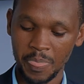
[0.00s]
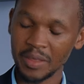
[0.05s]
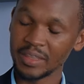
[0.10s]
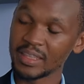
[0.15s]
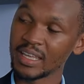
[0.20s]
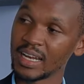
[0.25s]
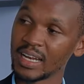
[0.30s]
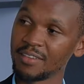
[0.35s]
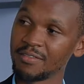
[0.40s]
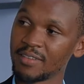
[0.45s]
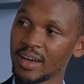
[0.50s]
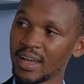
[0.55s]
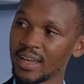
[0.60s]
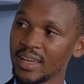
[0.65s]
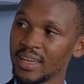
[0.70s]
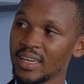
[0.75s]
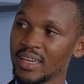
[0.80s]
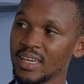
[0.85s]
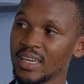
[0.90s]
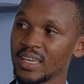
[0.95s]
The liver
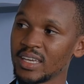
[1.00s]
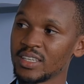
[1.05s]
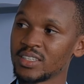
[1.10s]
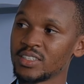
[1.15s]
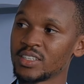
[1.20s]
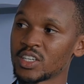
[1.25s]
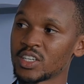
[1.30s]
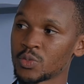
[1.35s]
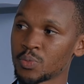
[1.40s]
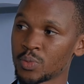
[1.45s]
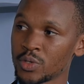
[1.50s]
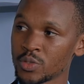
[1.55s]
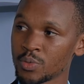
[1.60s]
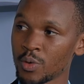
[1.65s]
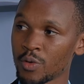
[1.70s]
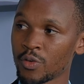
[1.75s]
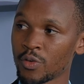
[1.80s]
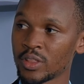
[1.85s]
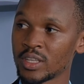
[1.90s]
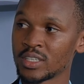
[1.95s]
is
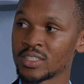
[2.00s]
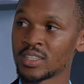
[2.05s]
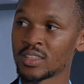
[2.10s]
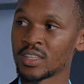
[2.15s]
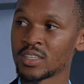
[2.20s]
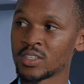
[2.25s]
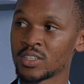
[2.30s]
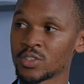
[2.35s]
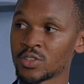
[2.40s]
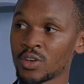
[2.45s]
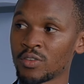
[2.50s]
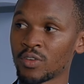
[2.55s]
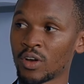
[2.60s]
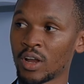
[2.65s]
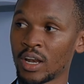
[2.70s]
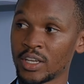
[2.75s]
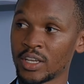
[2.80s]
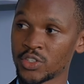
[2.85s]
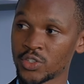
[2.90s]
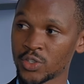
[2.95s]
responsible for the synthesis of
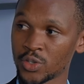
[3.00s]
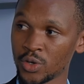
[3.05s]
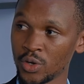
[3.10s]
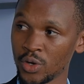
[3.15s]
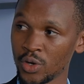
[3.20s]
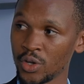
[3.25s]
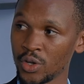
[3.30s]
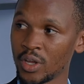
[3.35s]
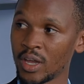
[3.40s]
cholesterol,